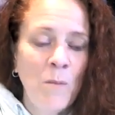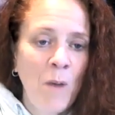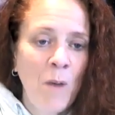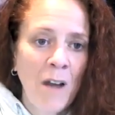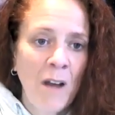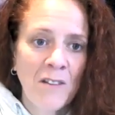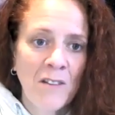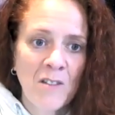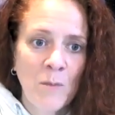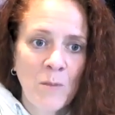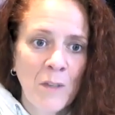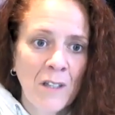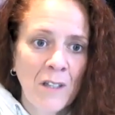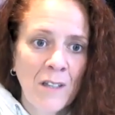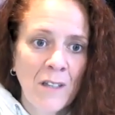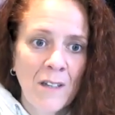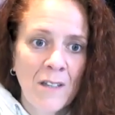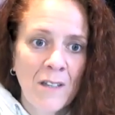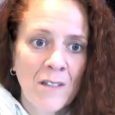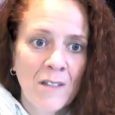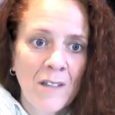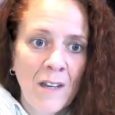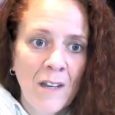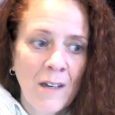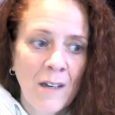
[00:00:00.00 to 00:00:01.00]

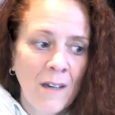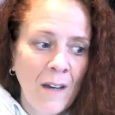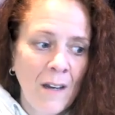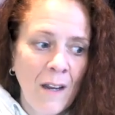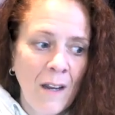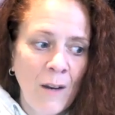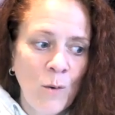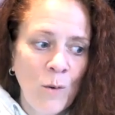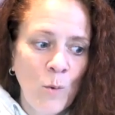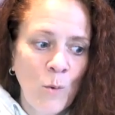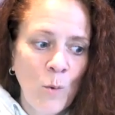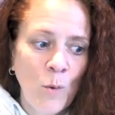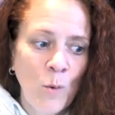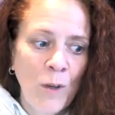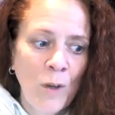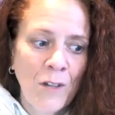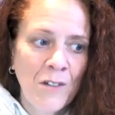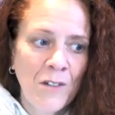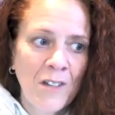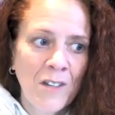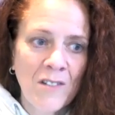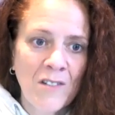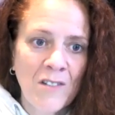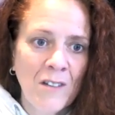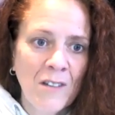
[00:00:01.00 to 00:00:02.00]
Possibilities. And
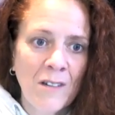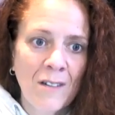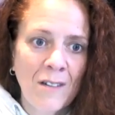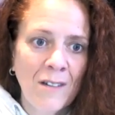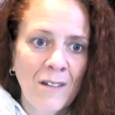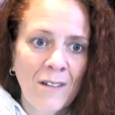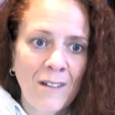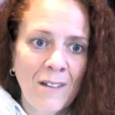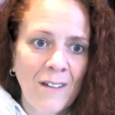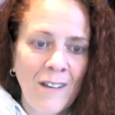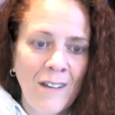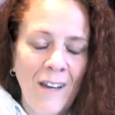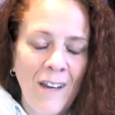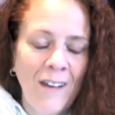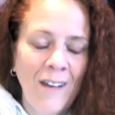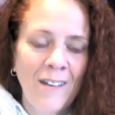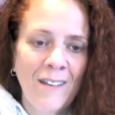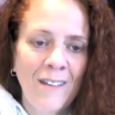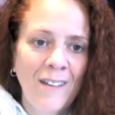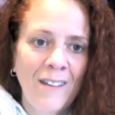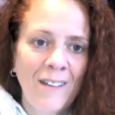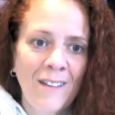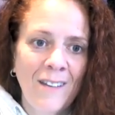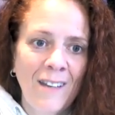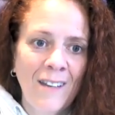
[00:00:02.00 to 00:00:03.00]
it doesn't,
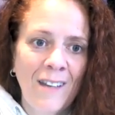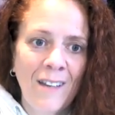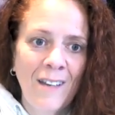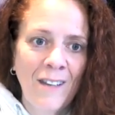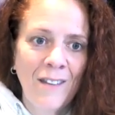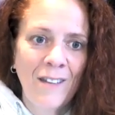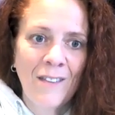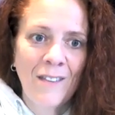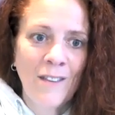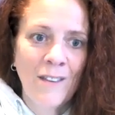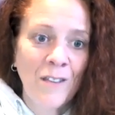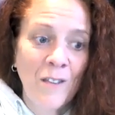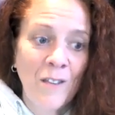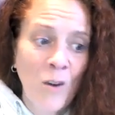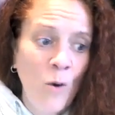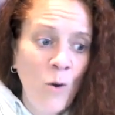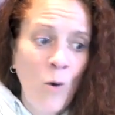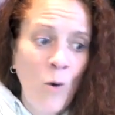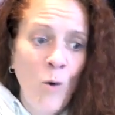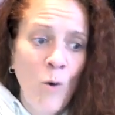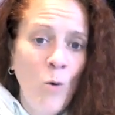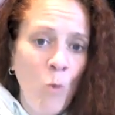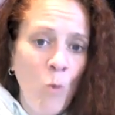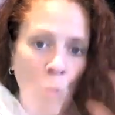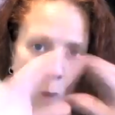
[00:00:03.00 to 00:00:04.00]
it's the whole